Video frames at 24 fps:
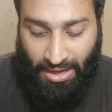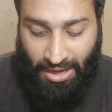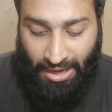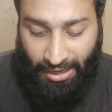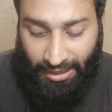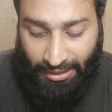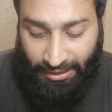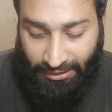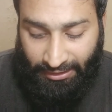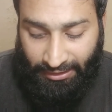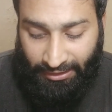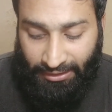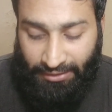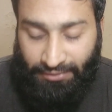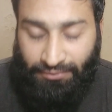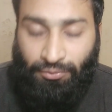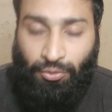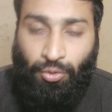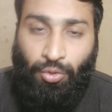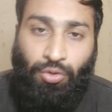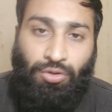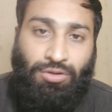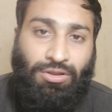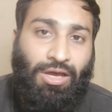Increase
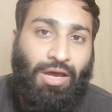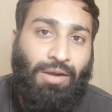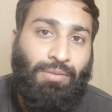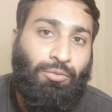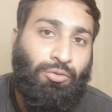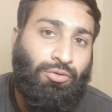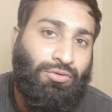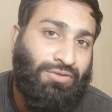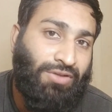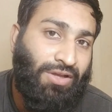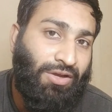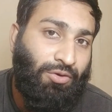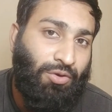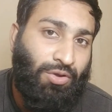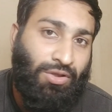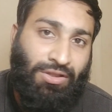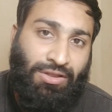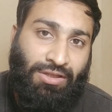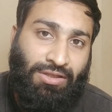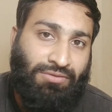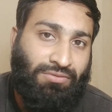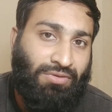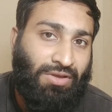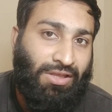growth hormones. In
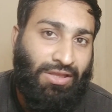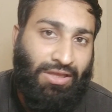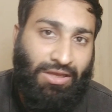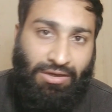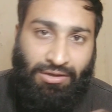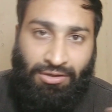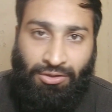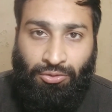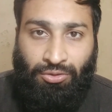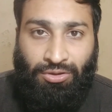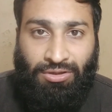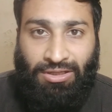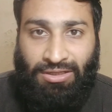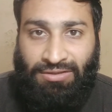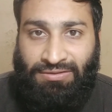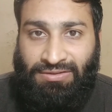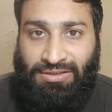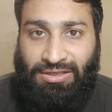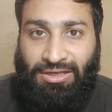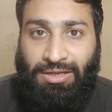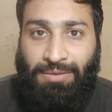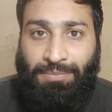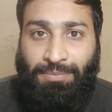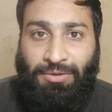this way, during the
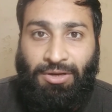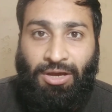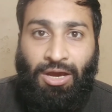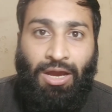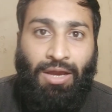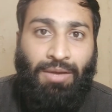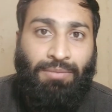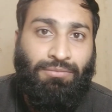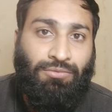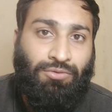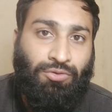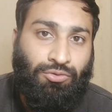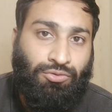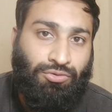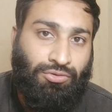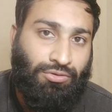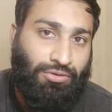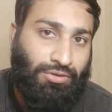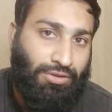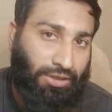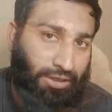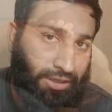sleep time, you should